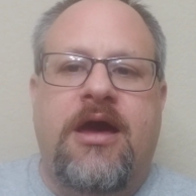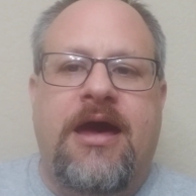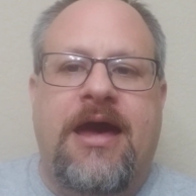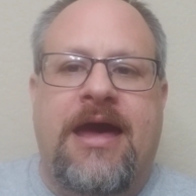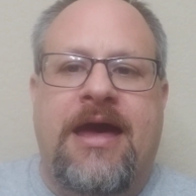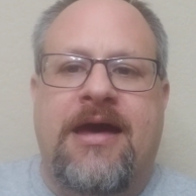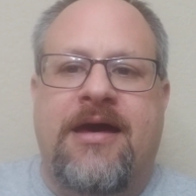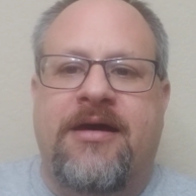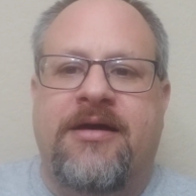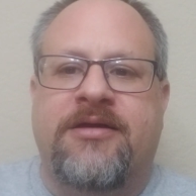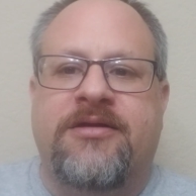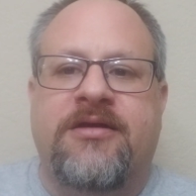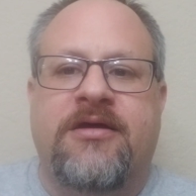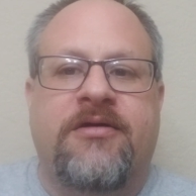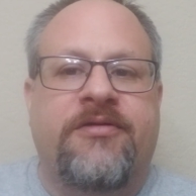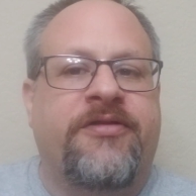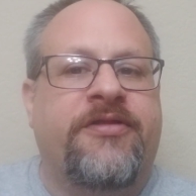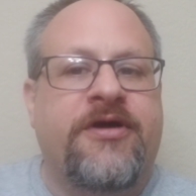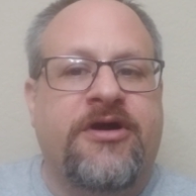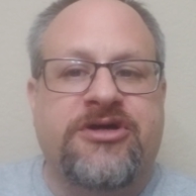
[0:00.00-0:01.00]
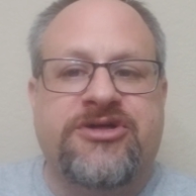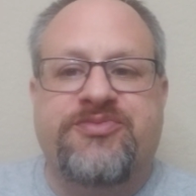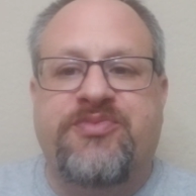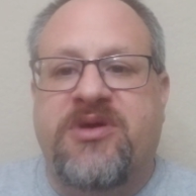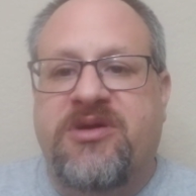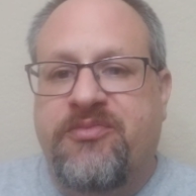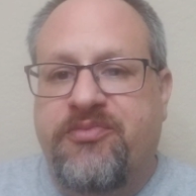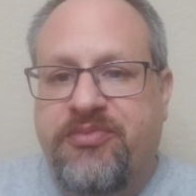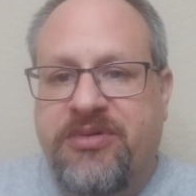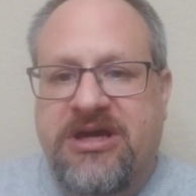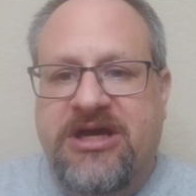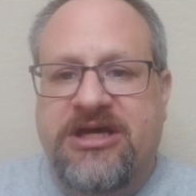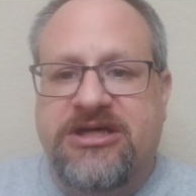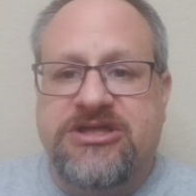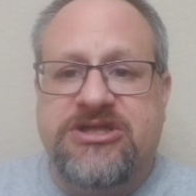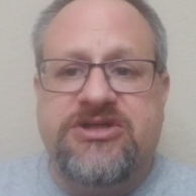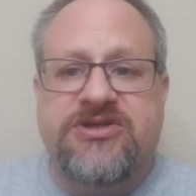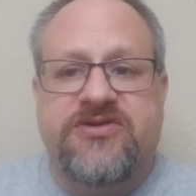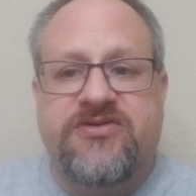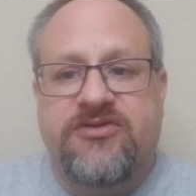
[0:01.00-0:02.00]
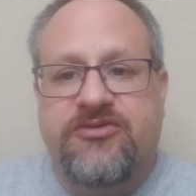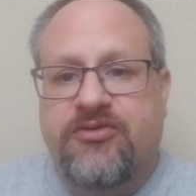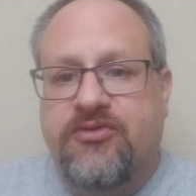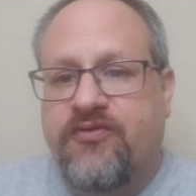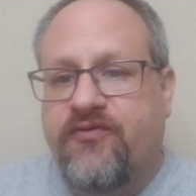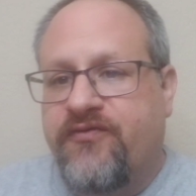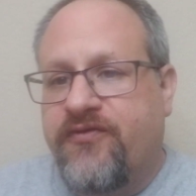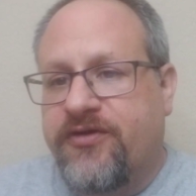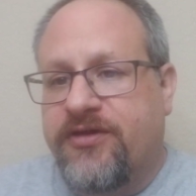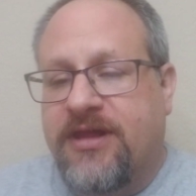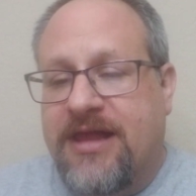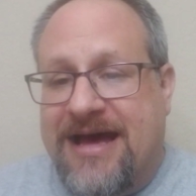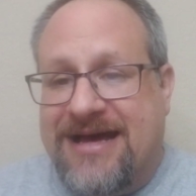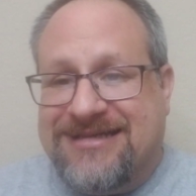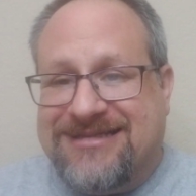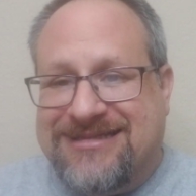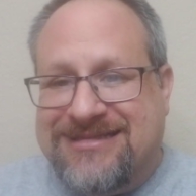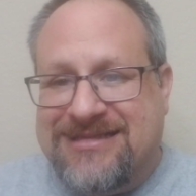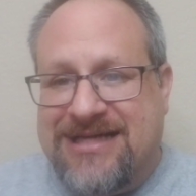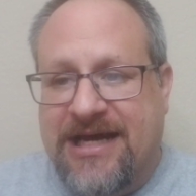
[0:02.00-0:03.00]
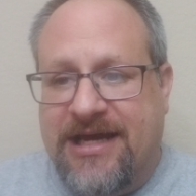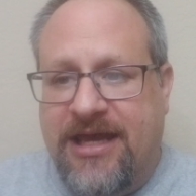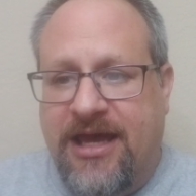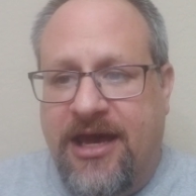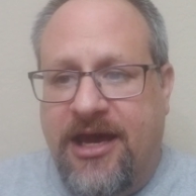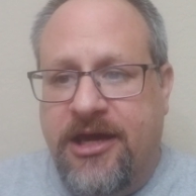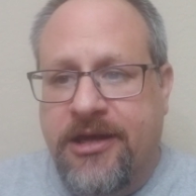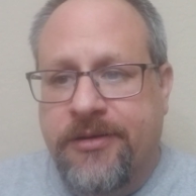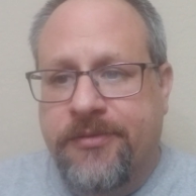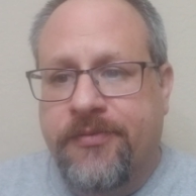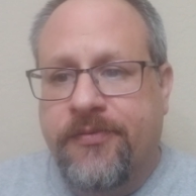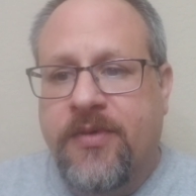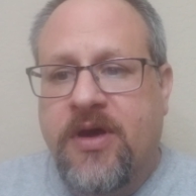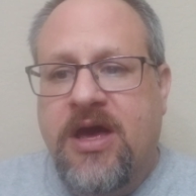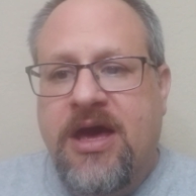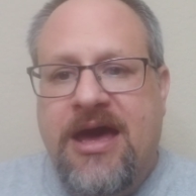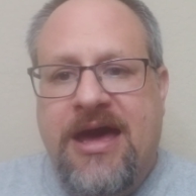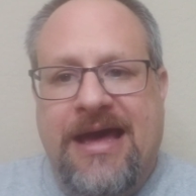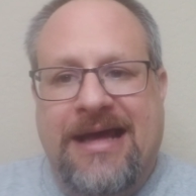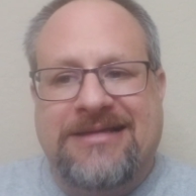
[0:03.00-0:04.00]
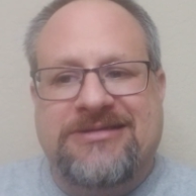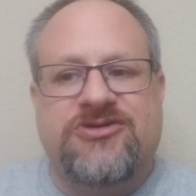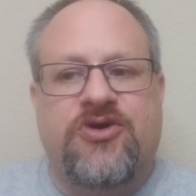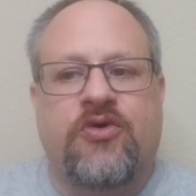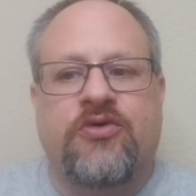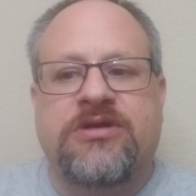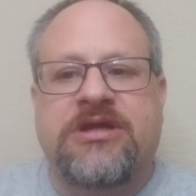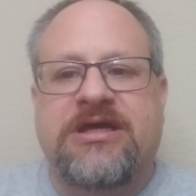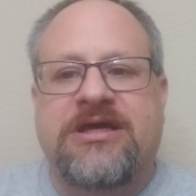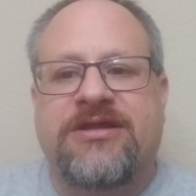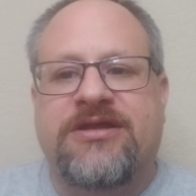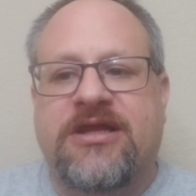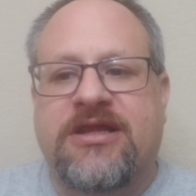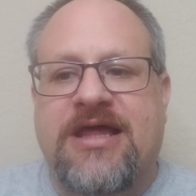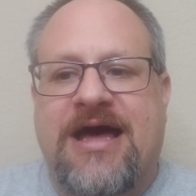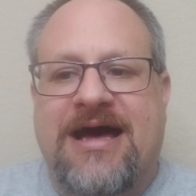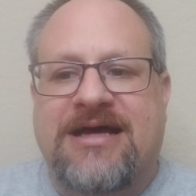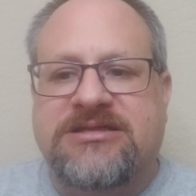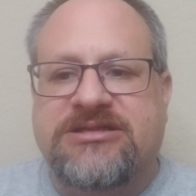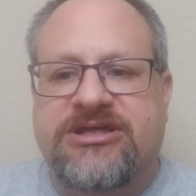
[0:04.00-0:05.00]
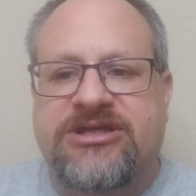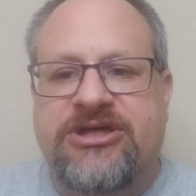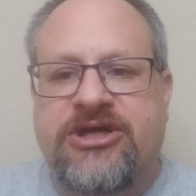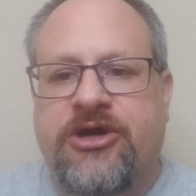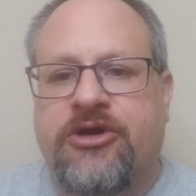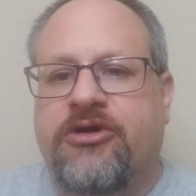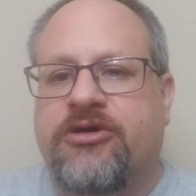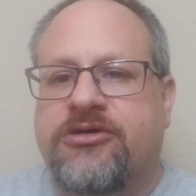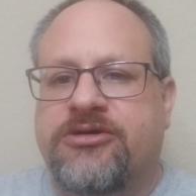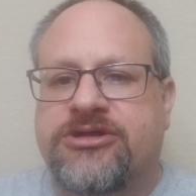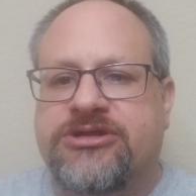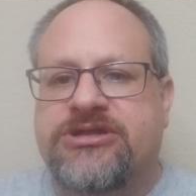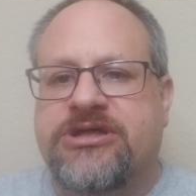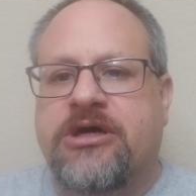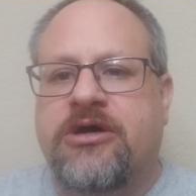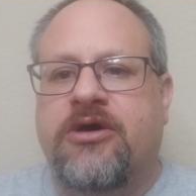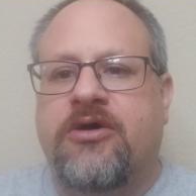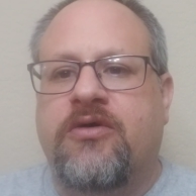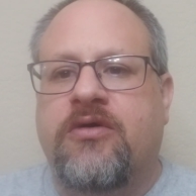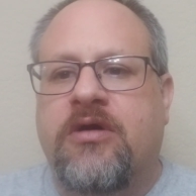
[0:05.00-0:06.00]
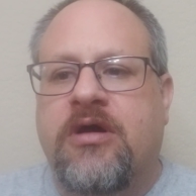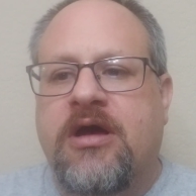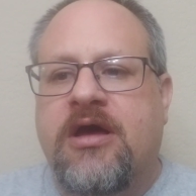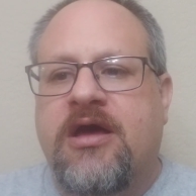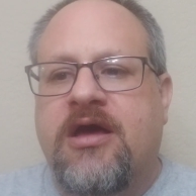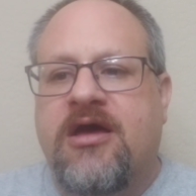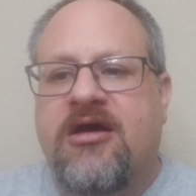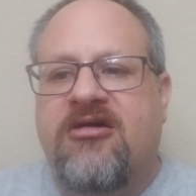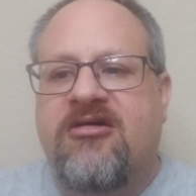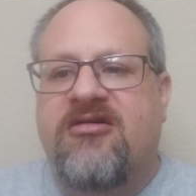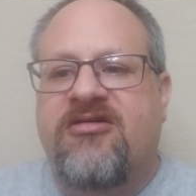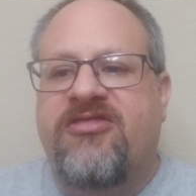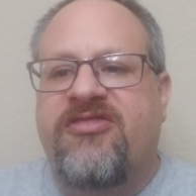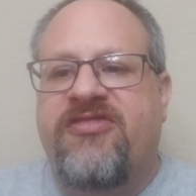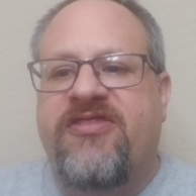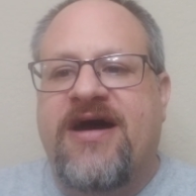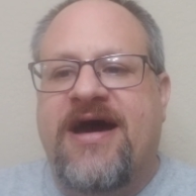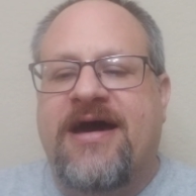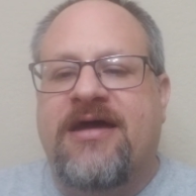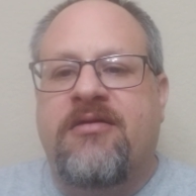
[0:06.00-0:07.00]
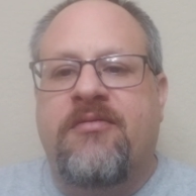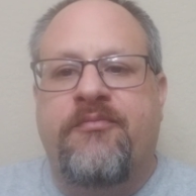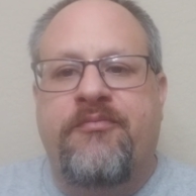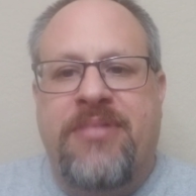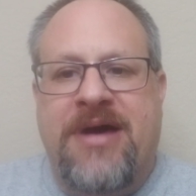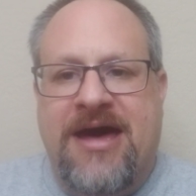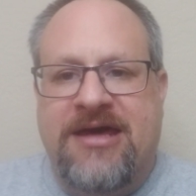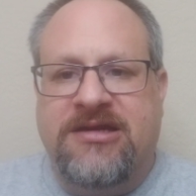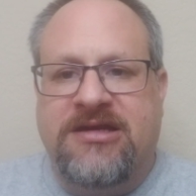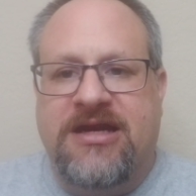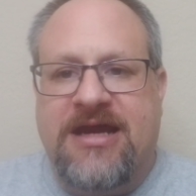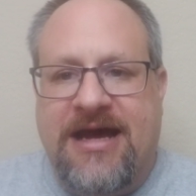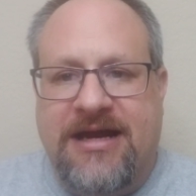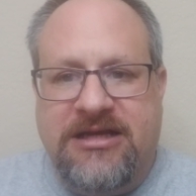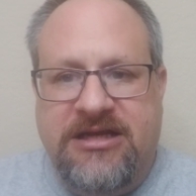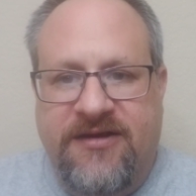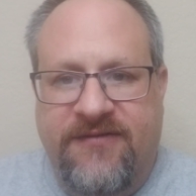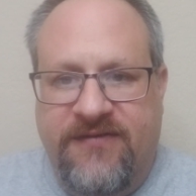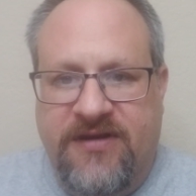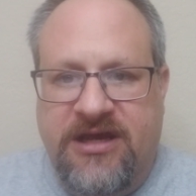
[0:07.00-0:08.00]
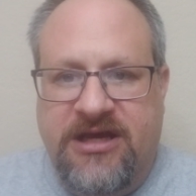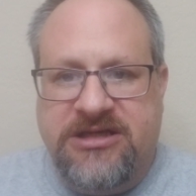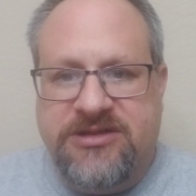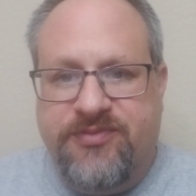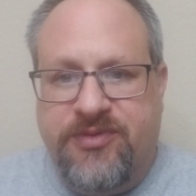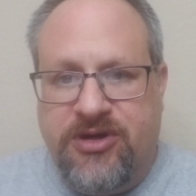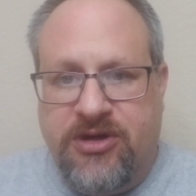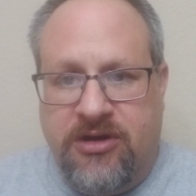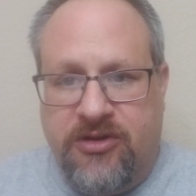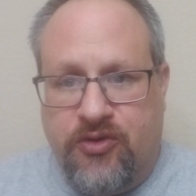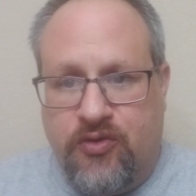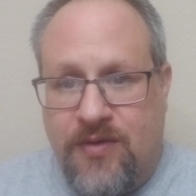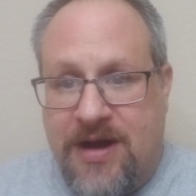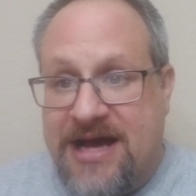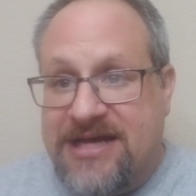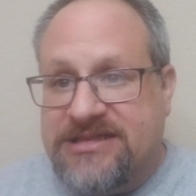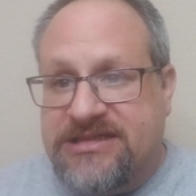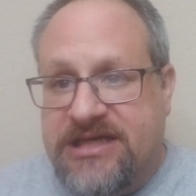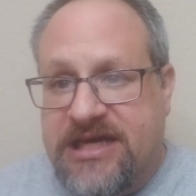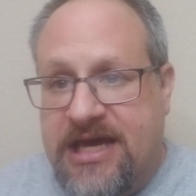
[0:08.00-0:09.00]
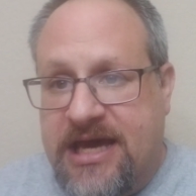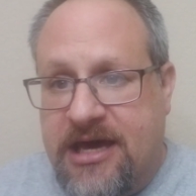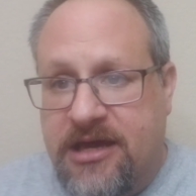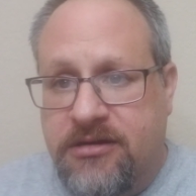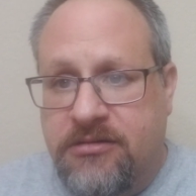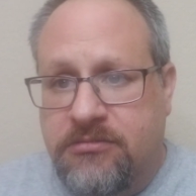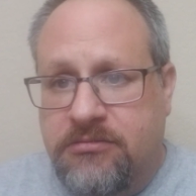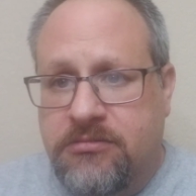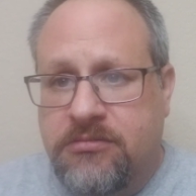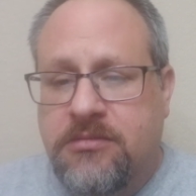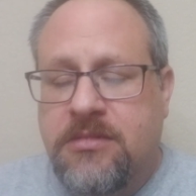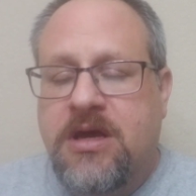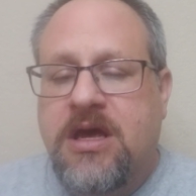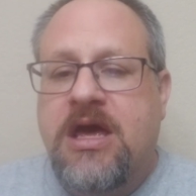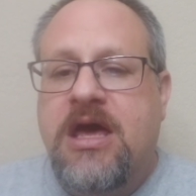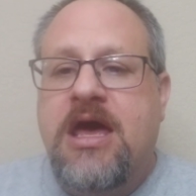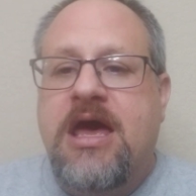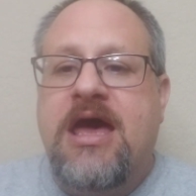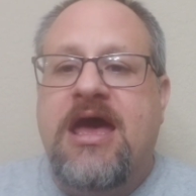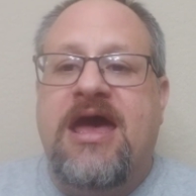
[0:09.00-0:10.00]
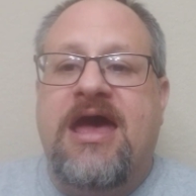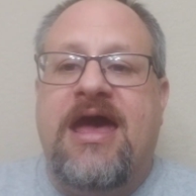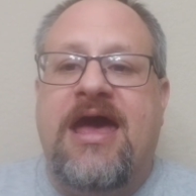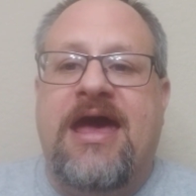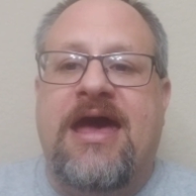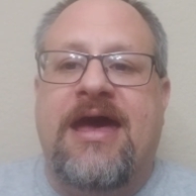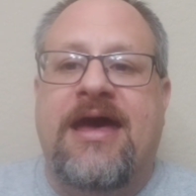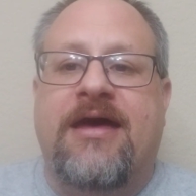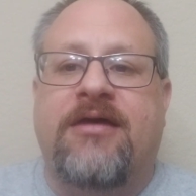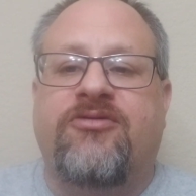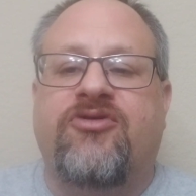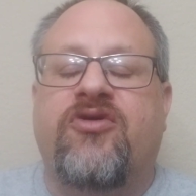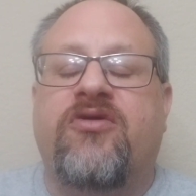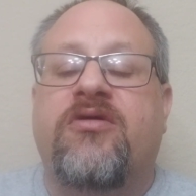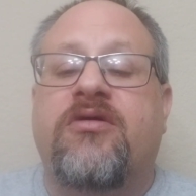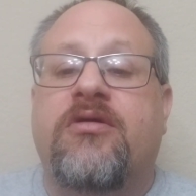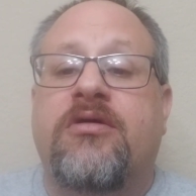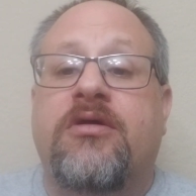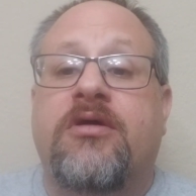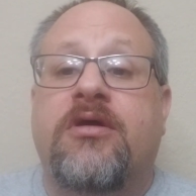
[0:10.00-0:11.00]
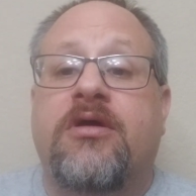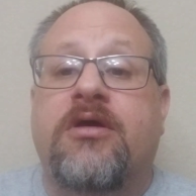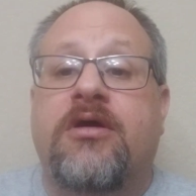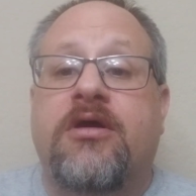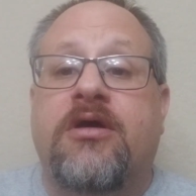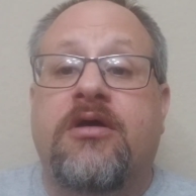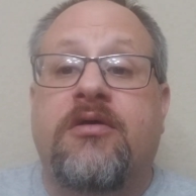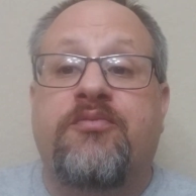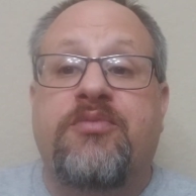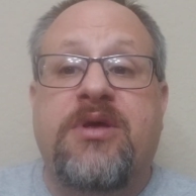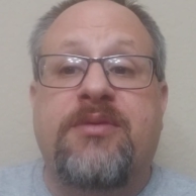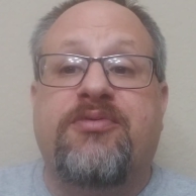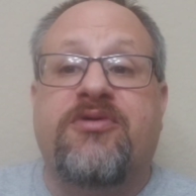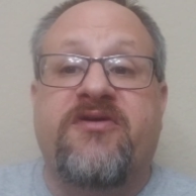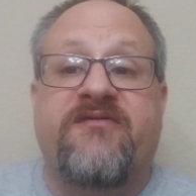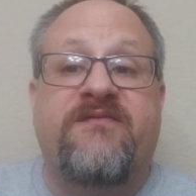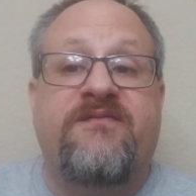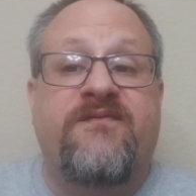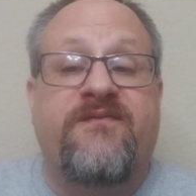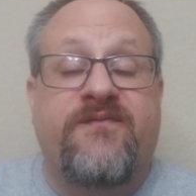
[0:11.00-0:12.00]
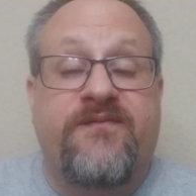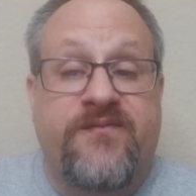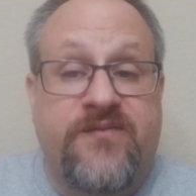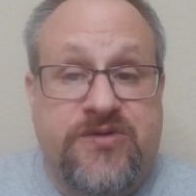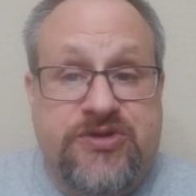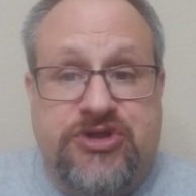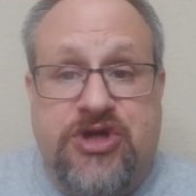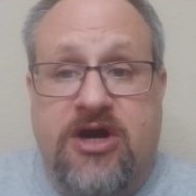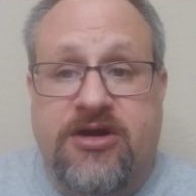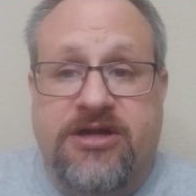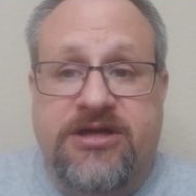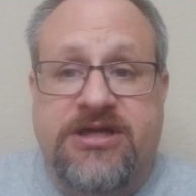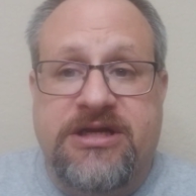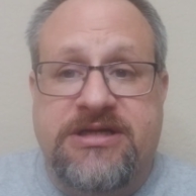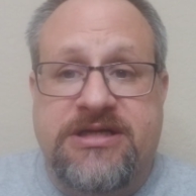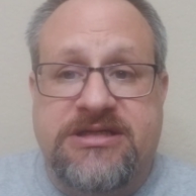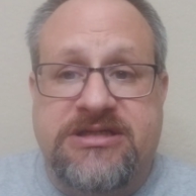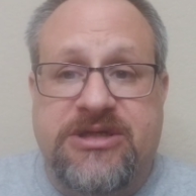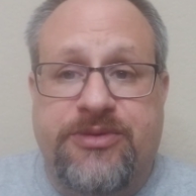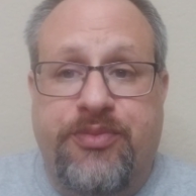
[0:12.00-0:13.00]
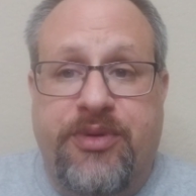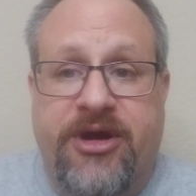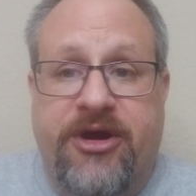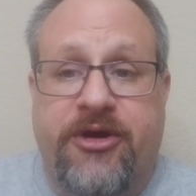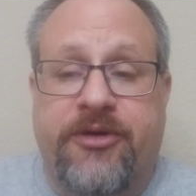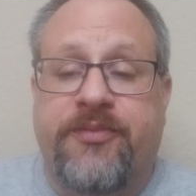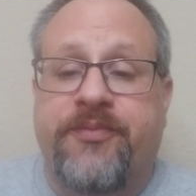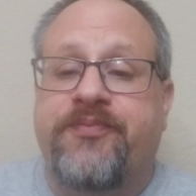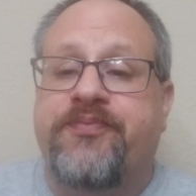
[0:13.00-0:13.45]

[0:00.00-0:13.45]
And there's been peace for the last decade. It's only in the last year or so that bandit activity has been on the rise again, and people have started to disappear.